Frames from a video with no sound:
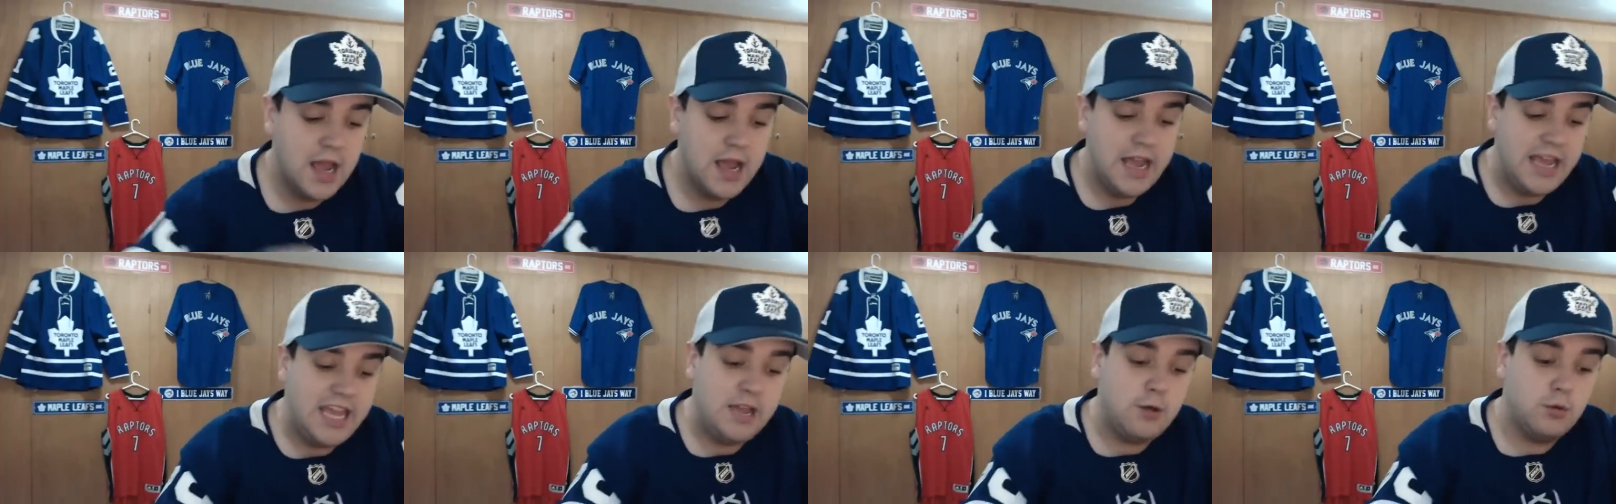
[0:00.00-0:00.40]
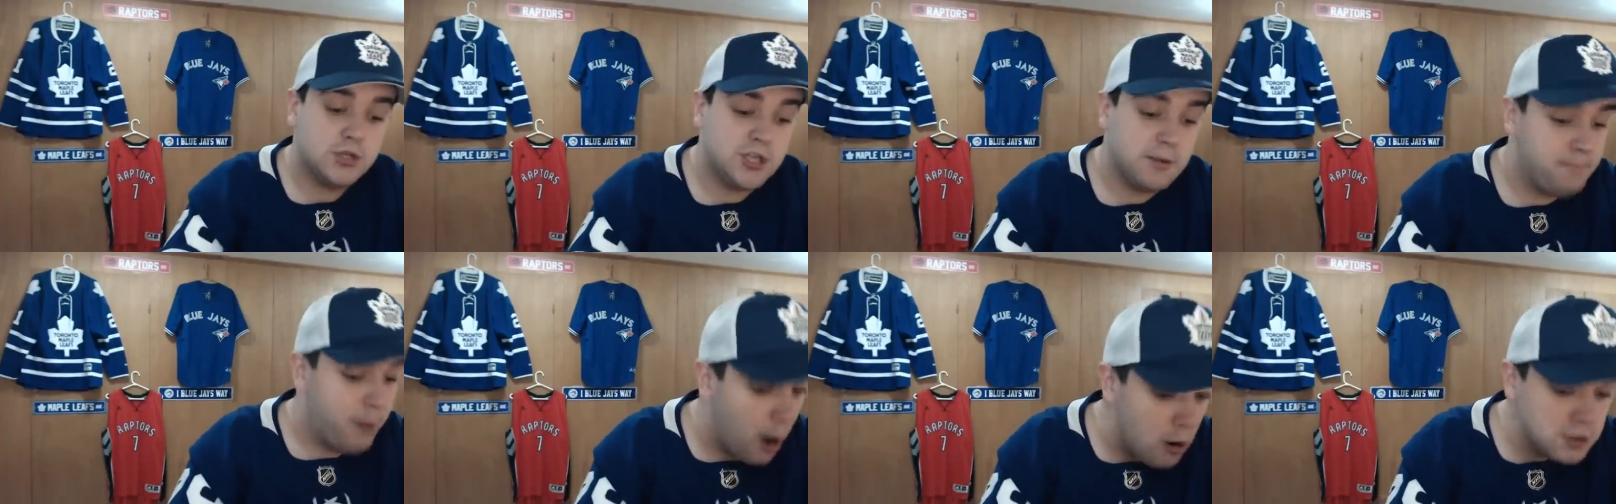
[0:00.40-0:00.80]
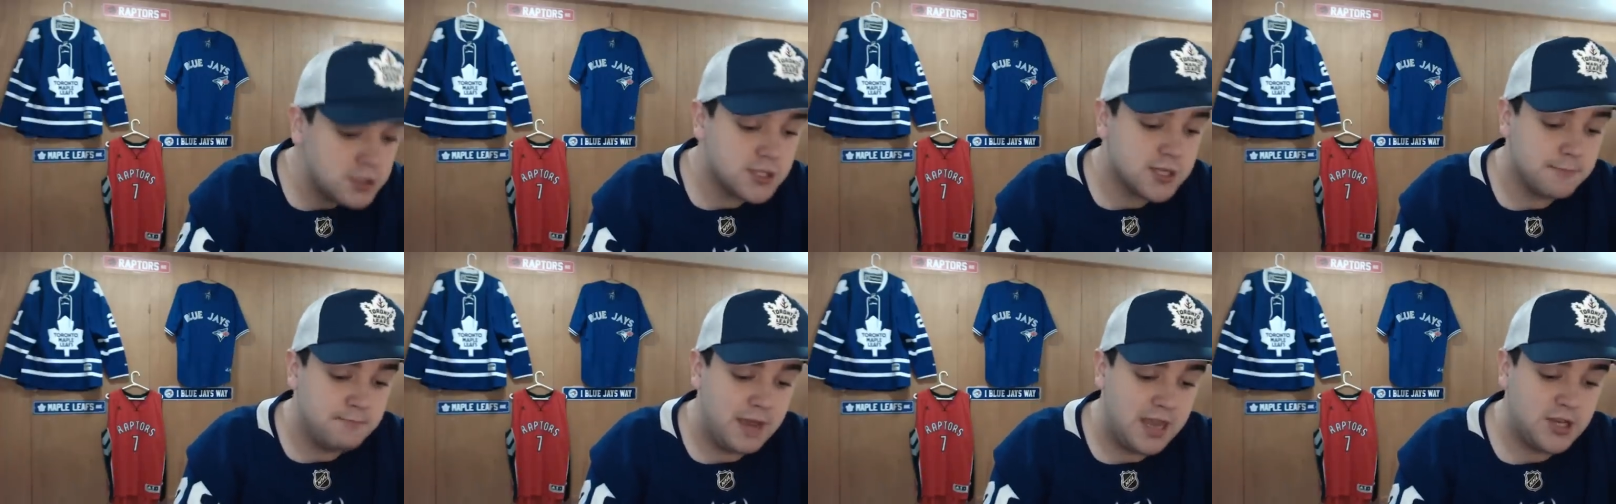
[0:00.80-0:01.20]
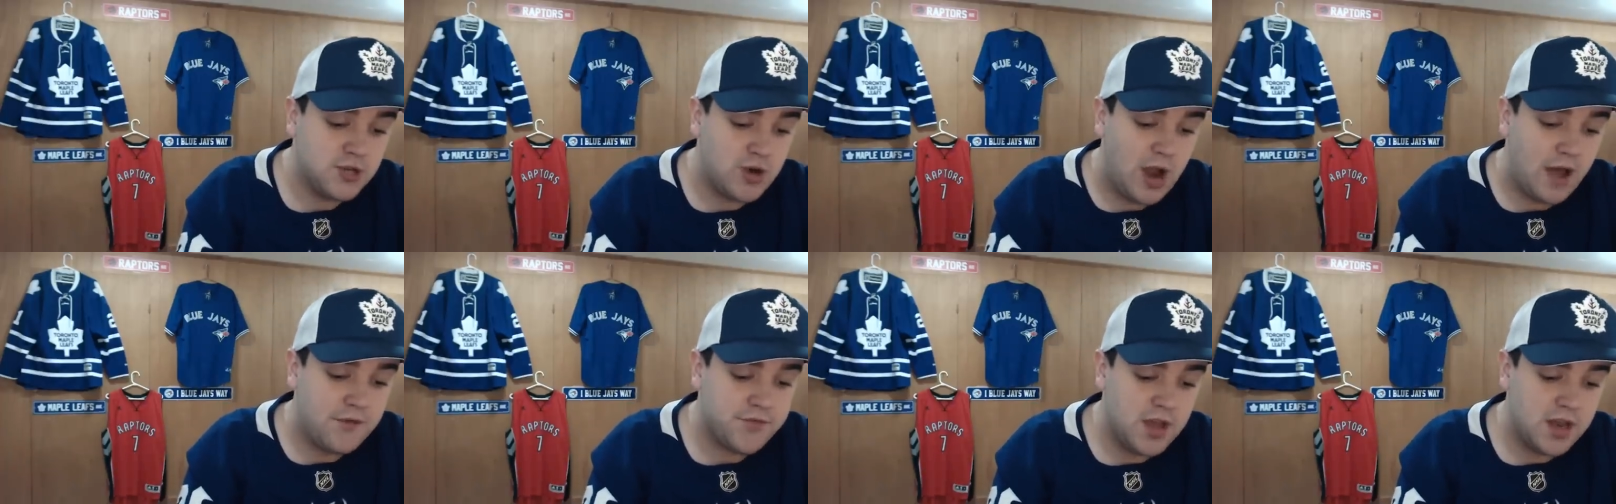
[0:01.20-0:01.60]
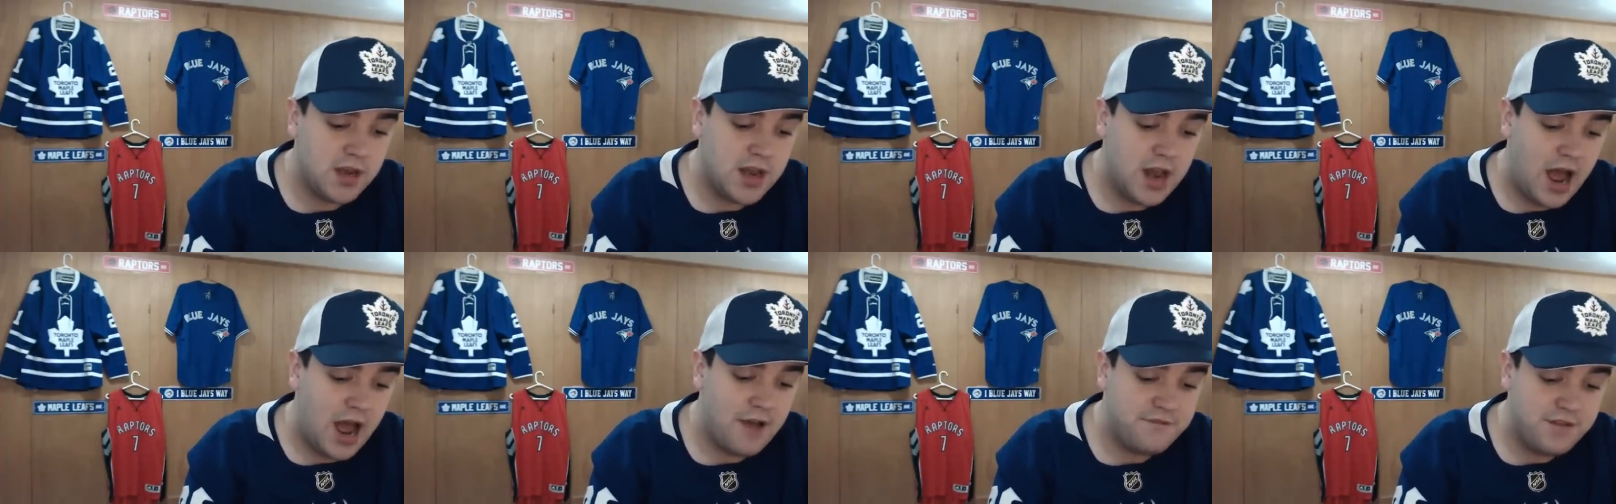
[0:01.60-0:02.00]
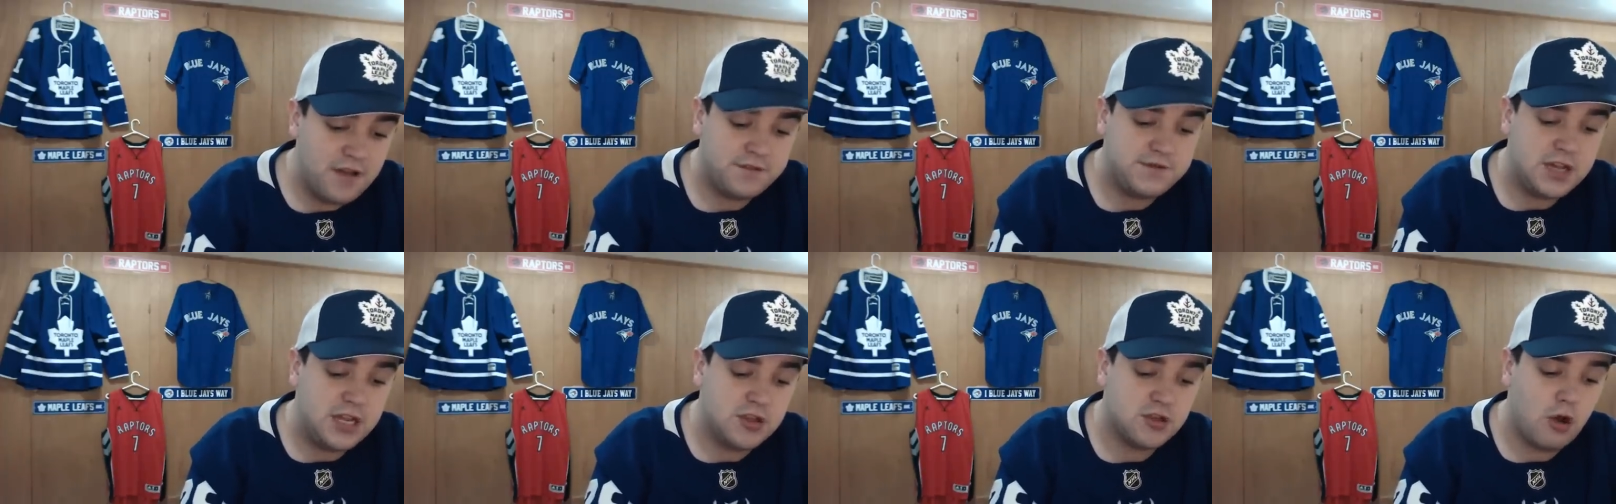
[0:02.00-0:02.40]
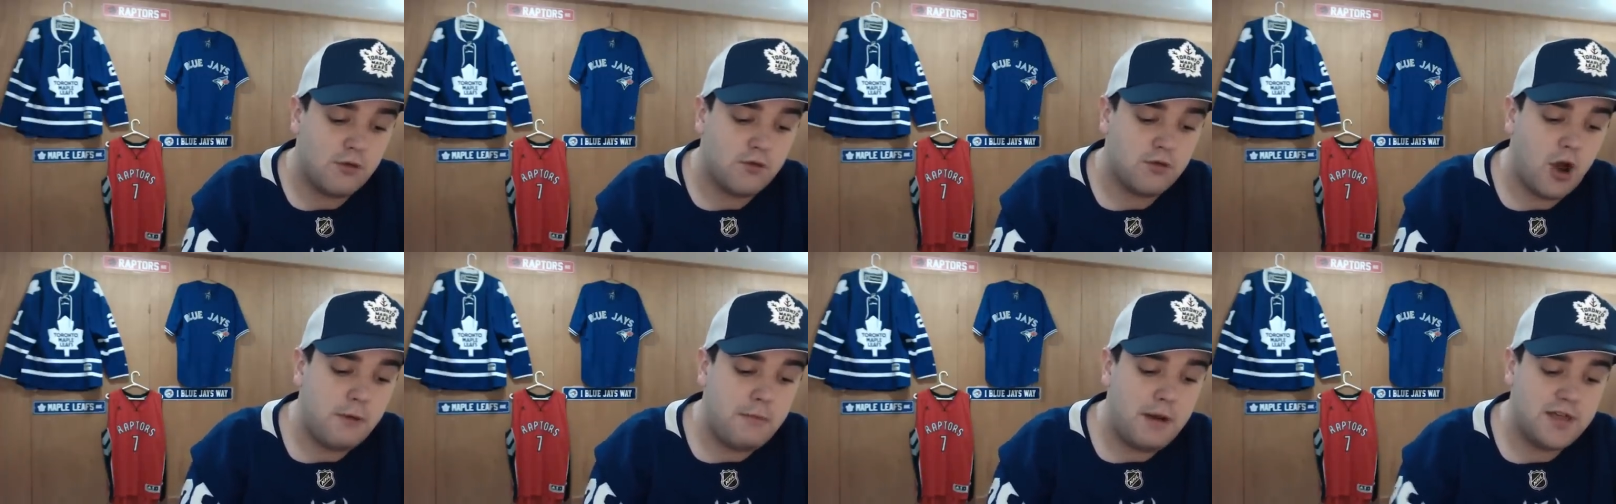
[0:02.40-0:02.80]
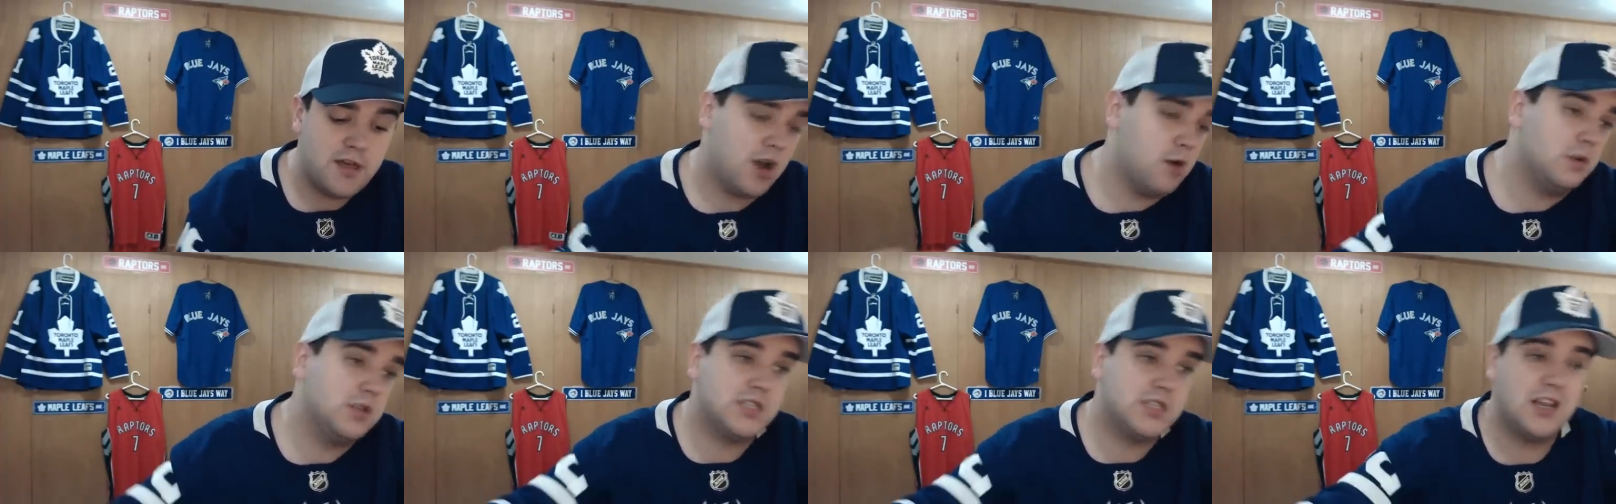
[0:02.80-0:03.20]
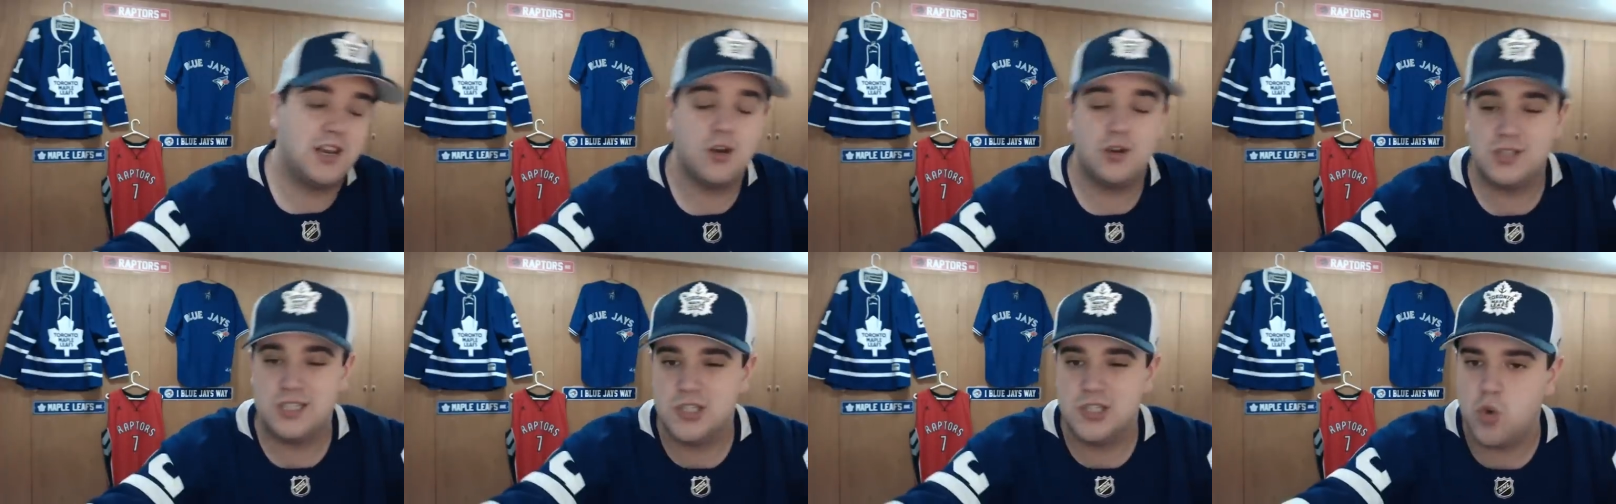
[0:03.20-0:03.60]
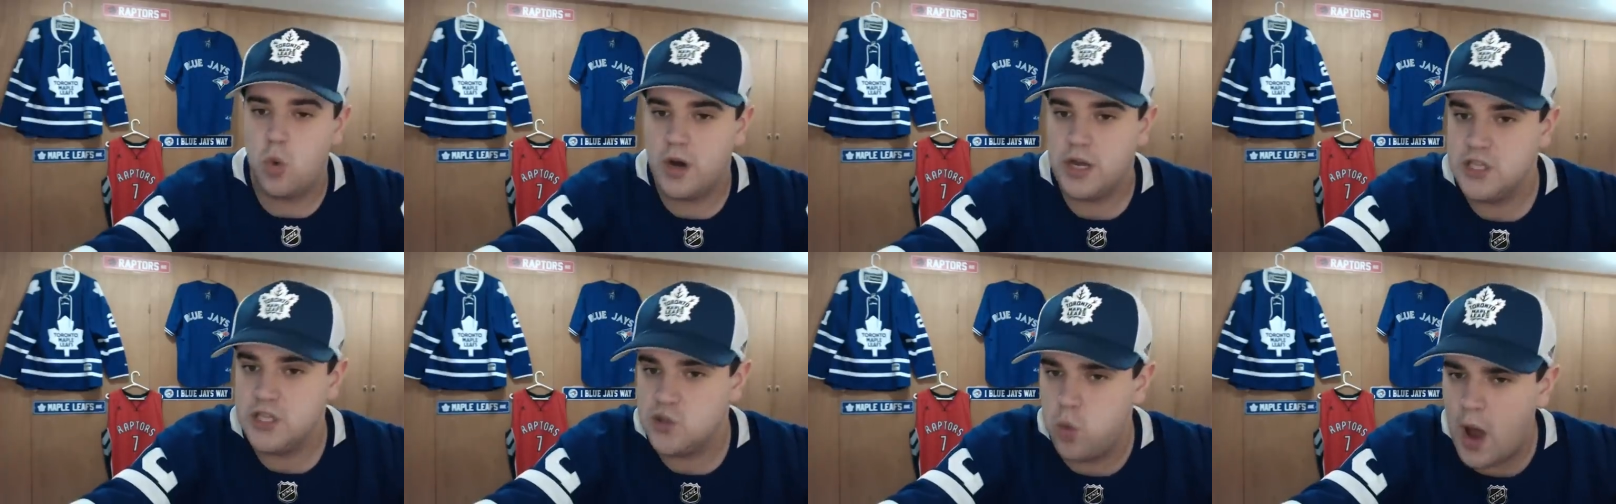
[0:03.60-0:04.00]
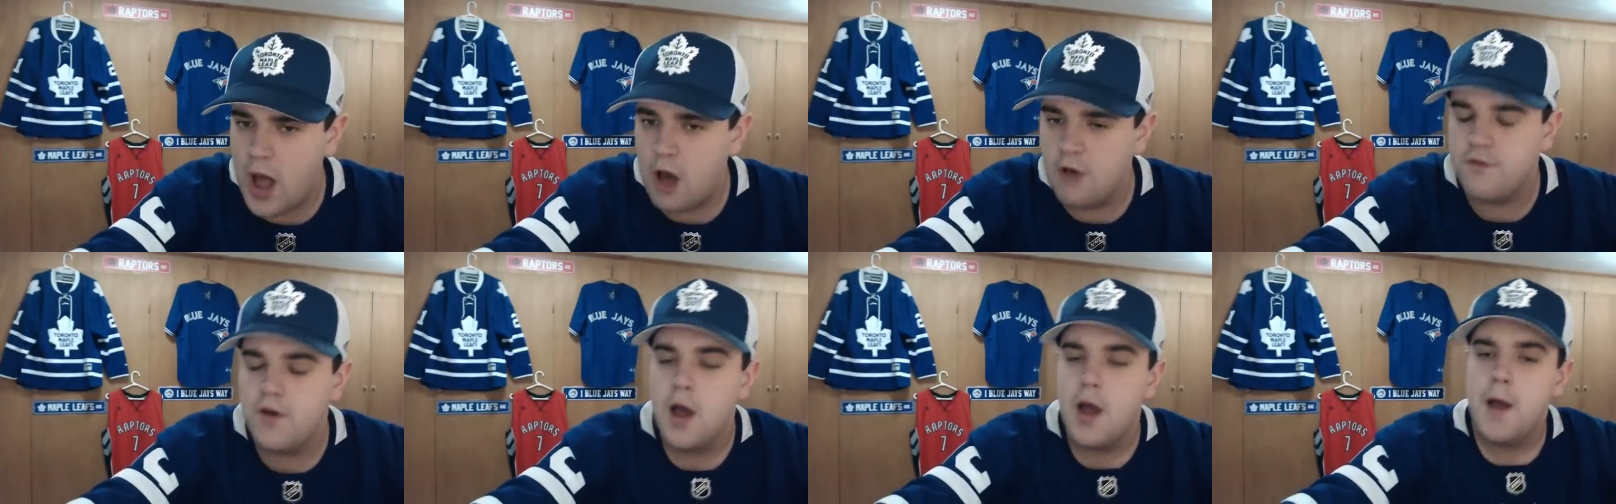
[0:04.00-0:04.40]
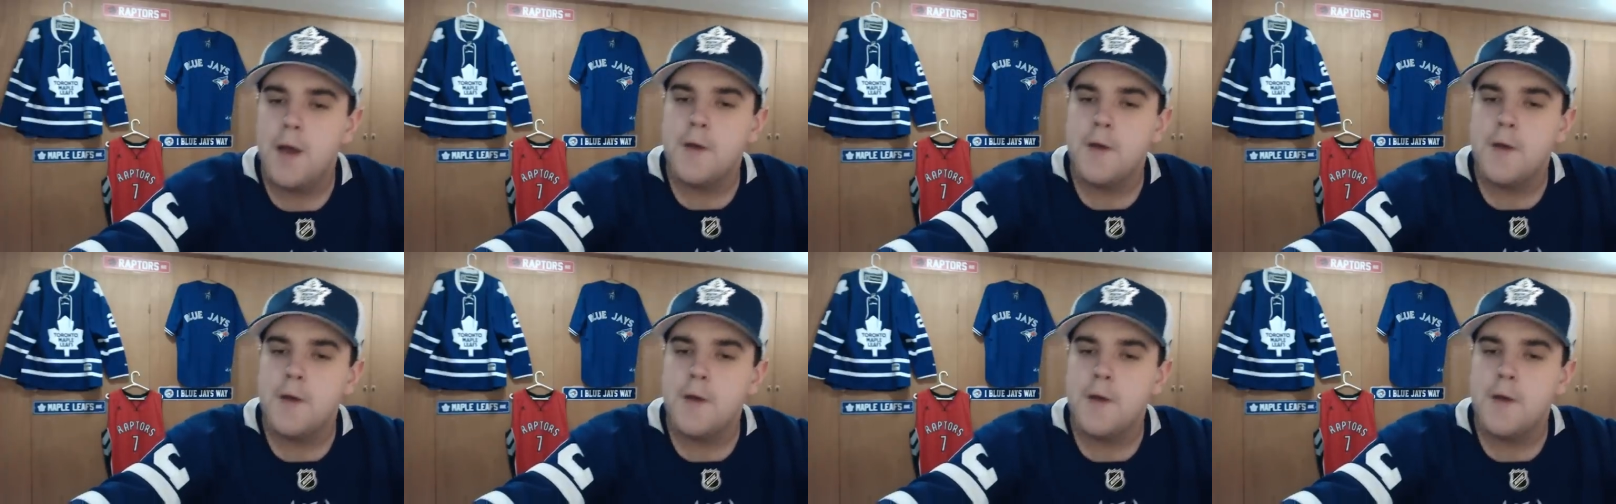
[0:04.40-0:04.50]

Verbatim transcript: He was supposed to be drafted 15th overall by the Ottawa Senators in 2012.